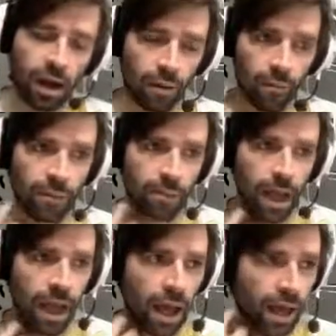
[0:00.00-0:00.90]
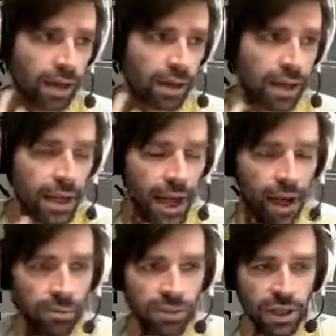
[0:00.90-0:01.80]
And
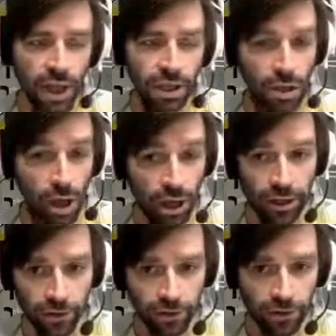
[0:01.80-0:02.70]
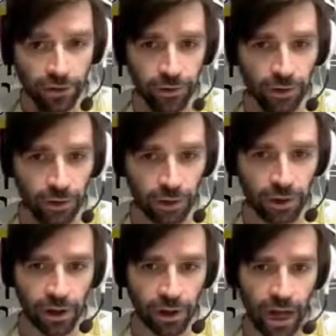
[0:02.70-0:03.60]
it helps a lot if you
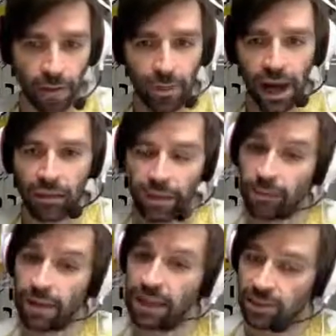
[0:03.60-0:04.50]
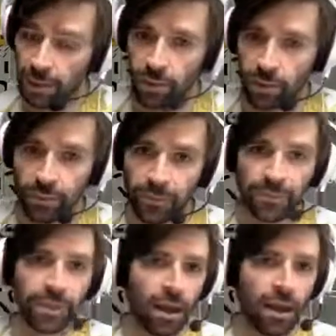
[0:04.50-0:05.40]
learn about them as
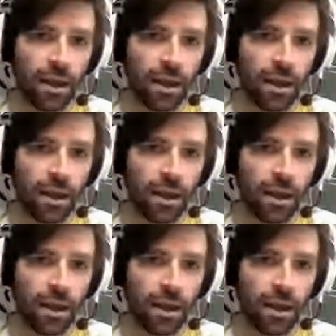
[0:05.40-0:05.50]
people.